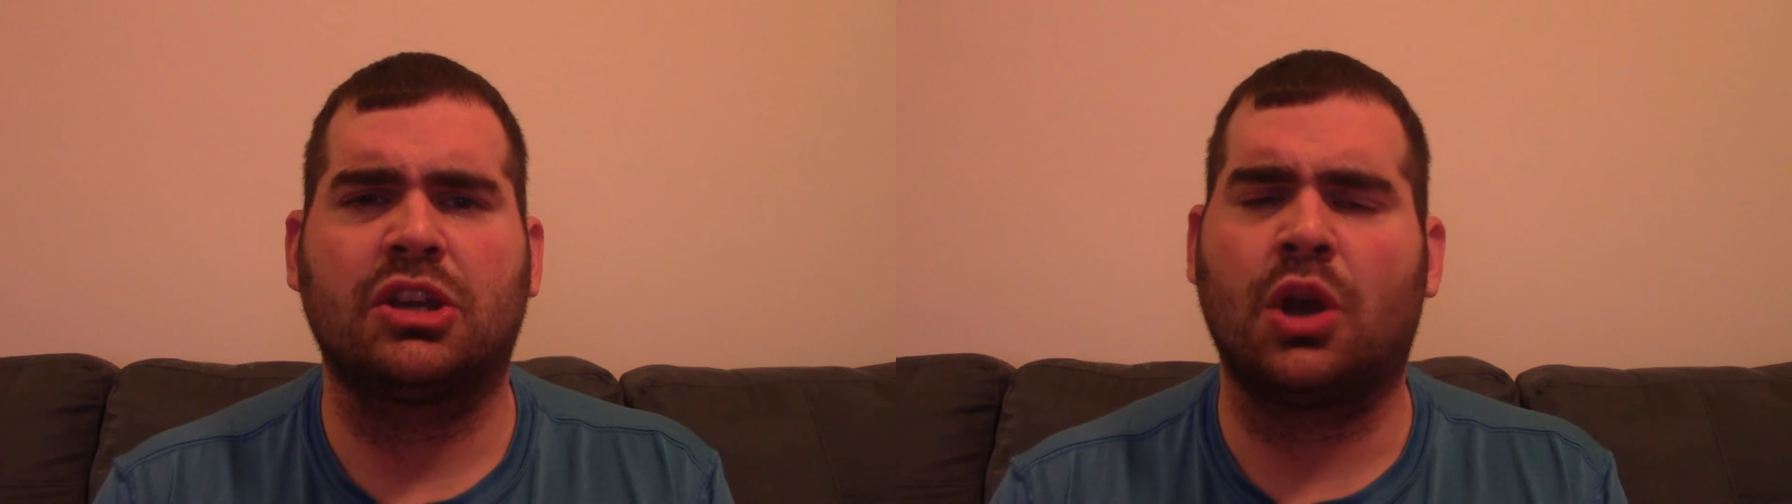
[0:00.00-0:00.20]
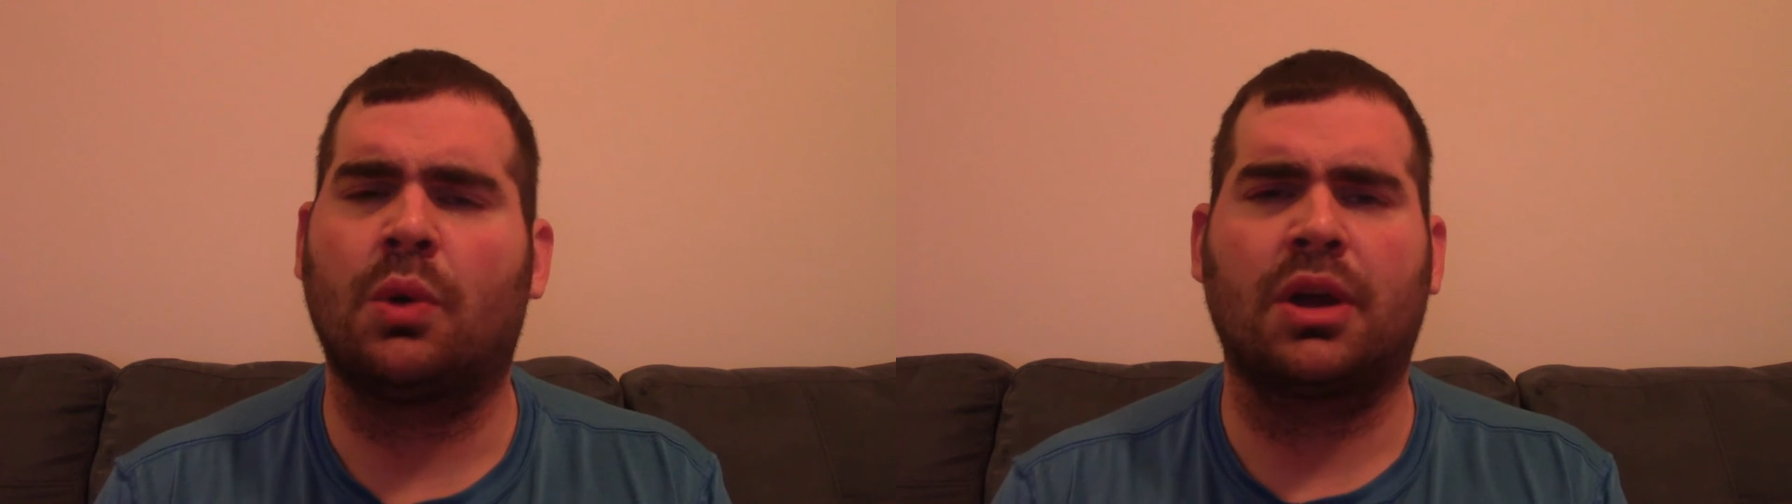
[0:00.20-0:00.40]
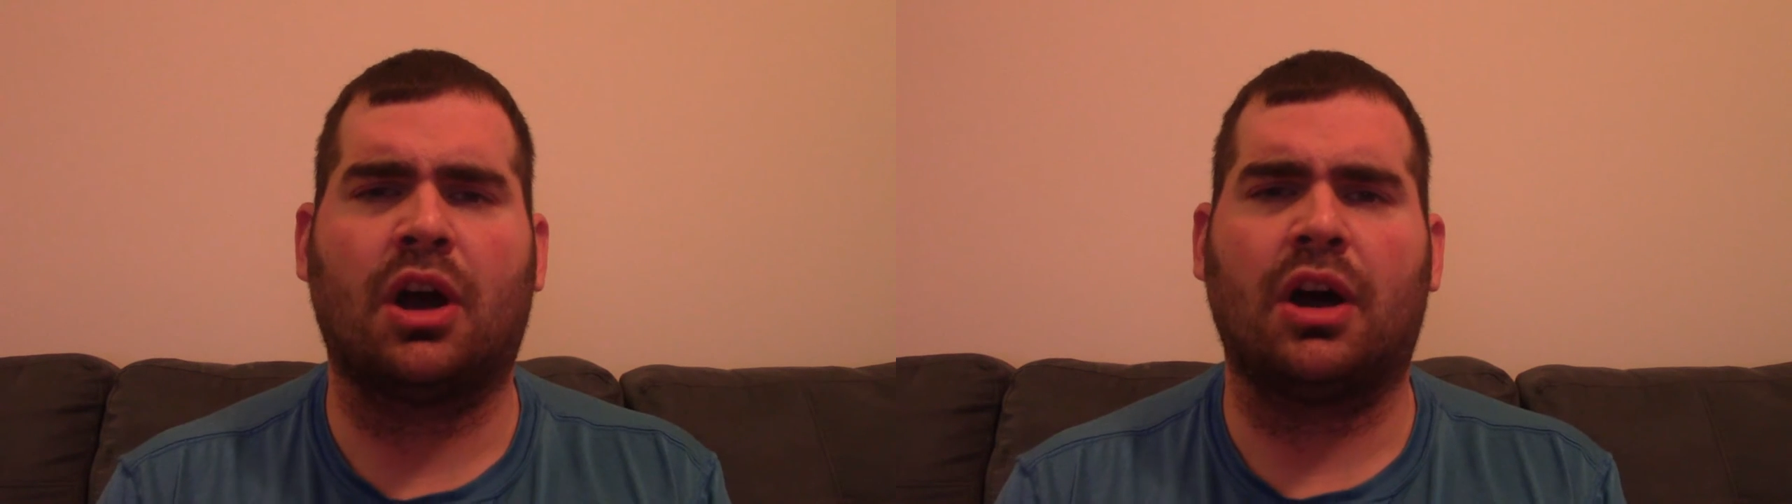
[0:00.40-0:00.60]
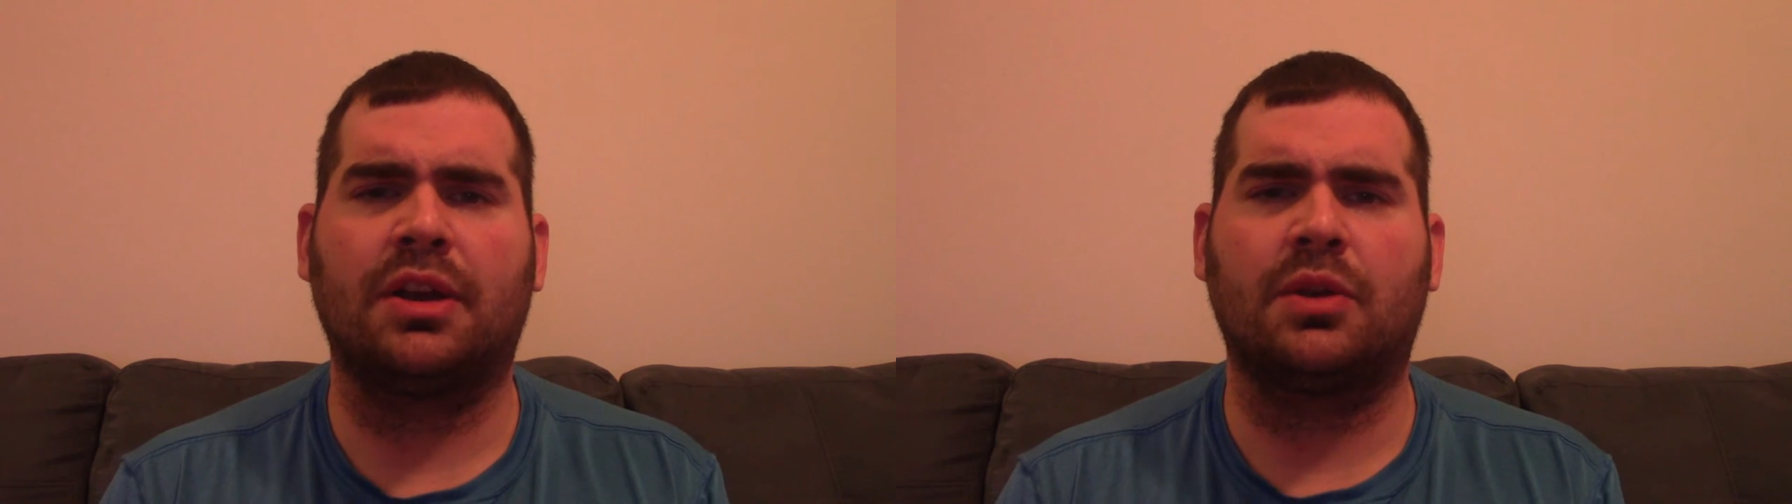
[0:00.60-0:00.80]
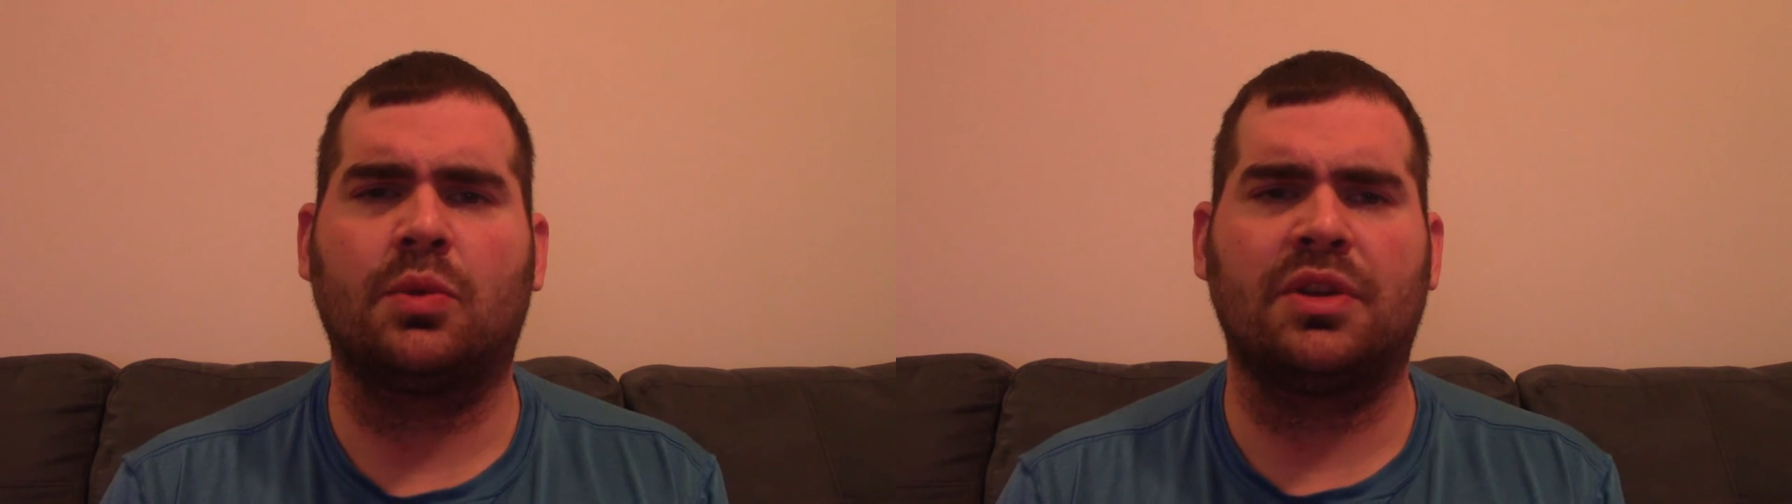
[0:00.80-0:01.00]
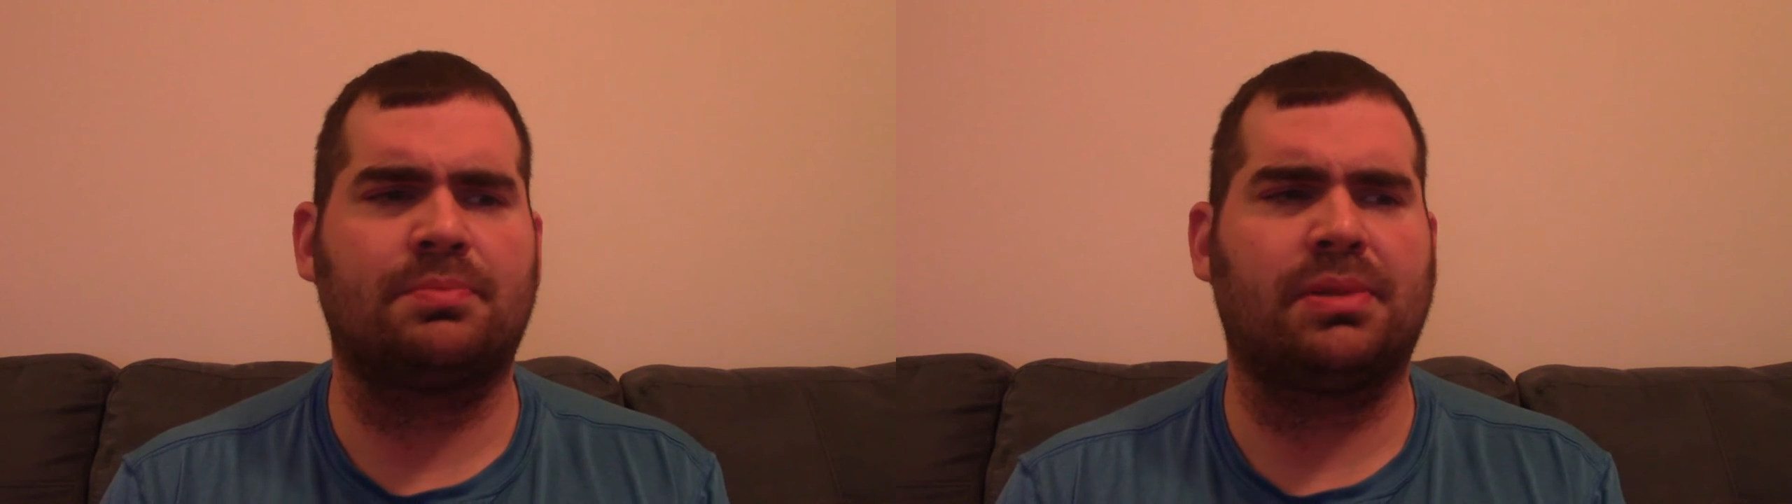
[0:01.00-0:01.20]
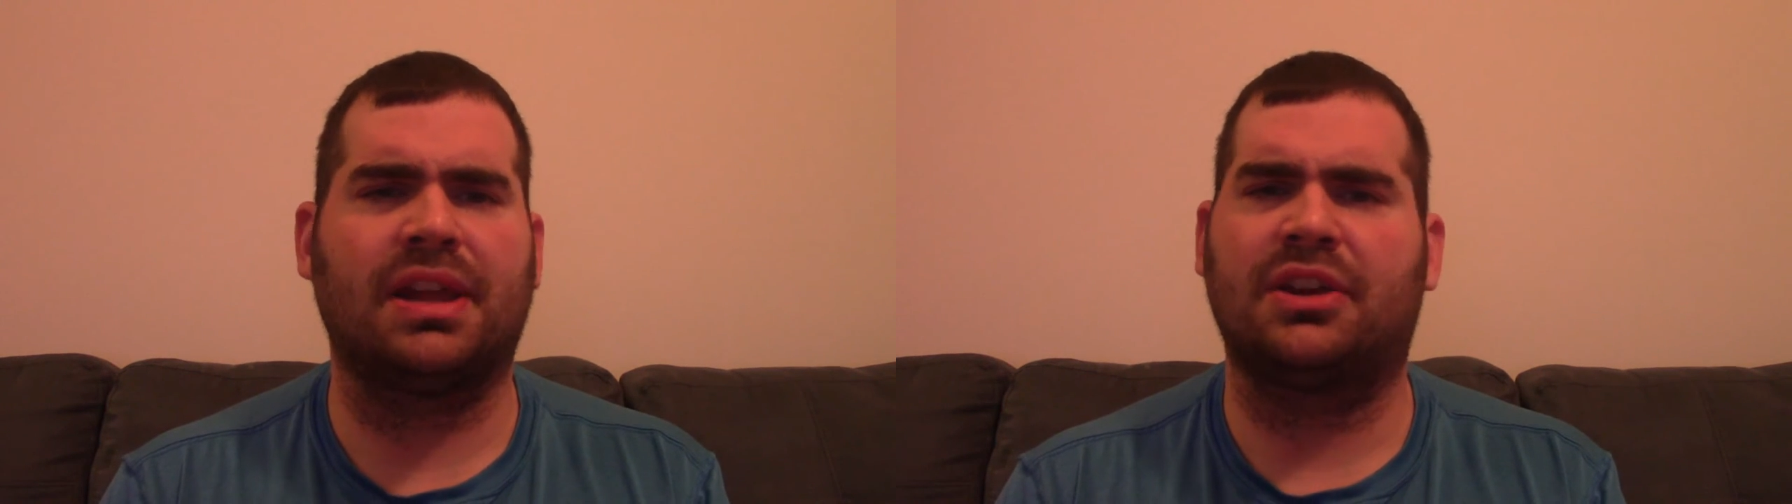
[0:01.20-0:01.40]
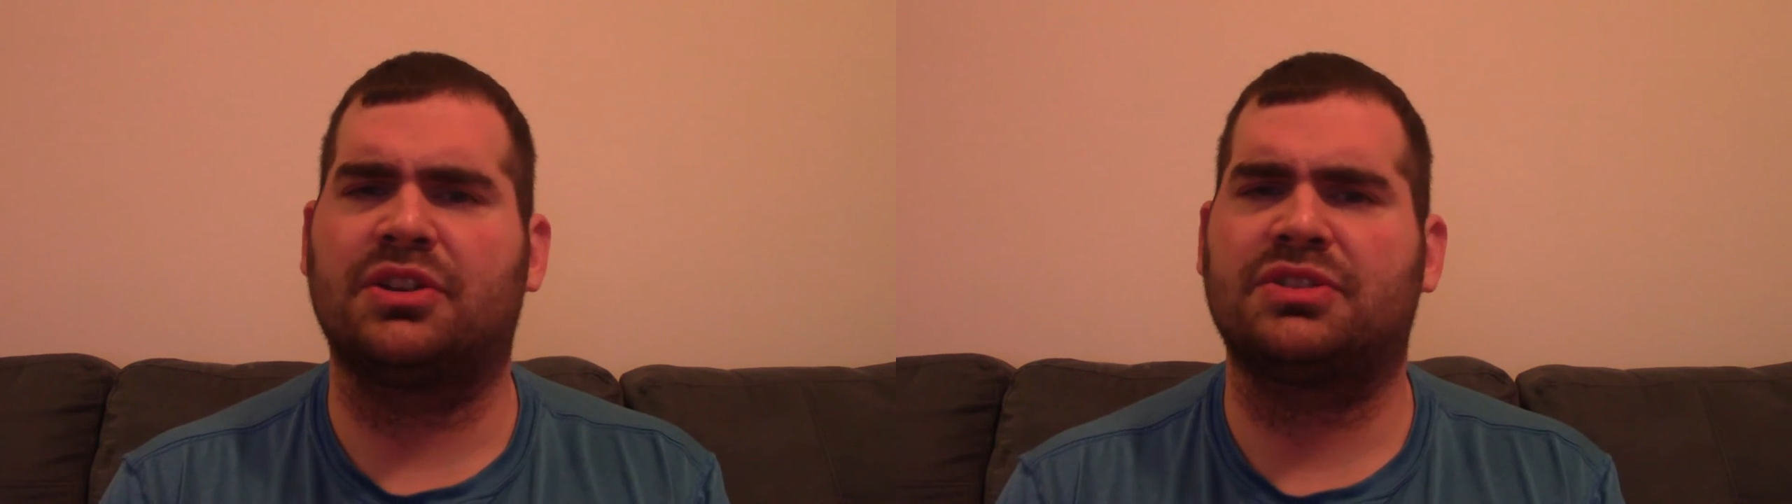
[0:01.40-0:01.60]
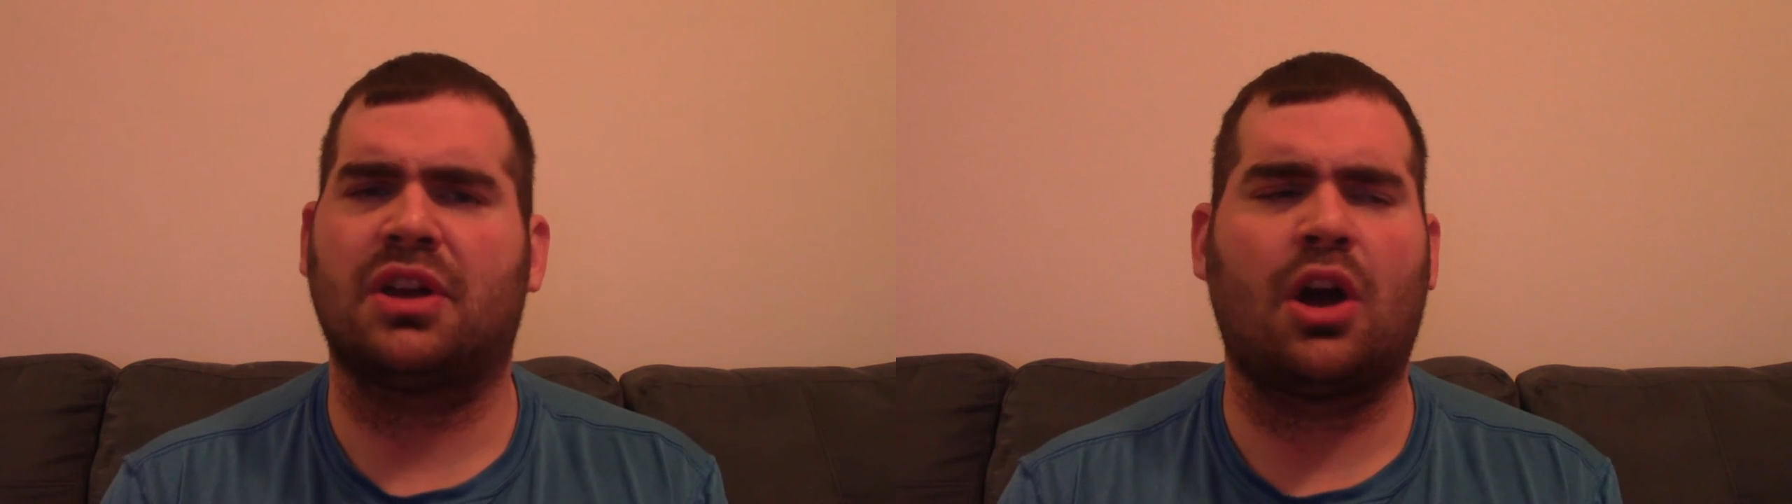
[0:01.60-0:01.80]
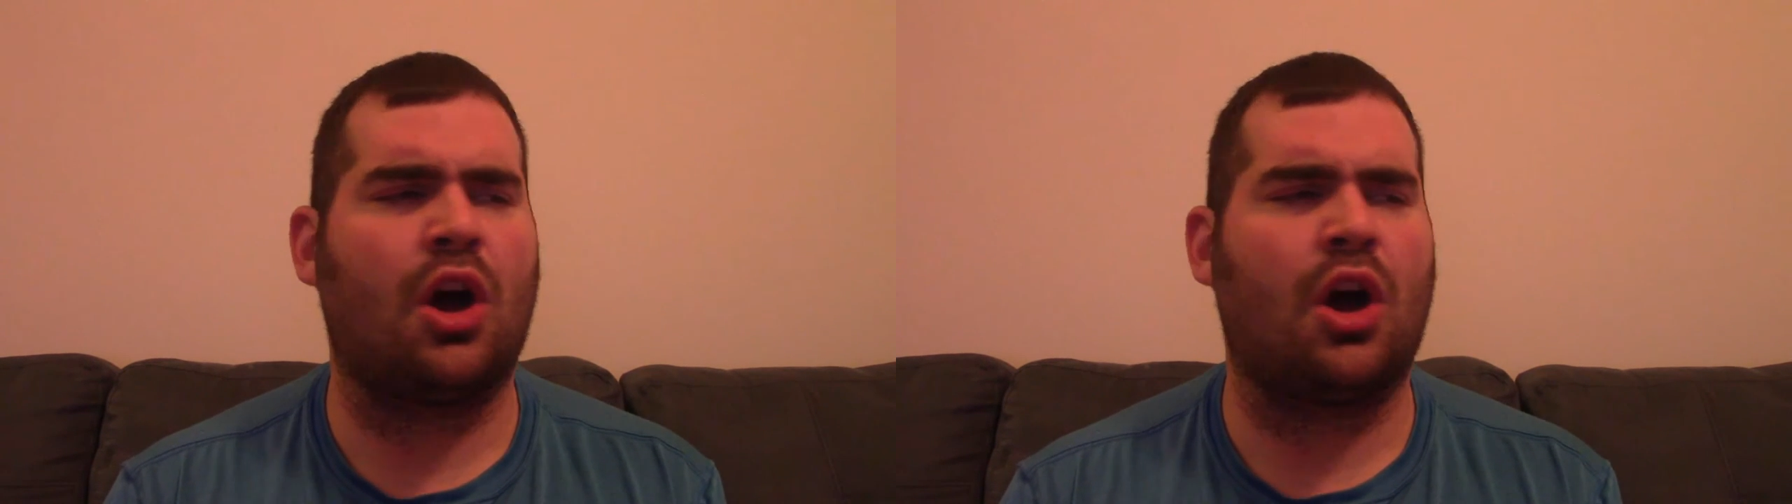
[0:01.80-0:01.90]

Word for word: going on with players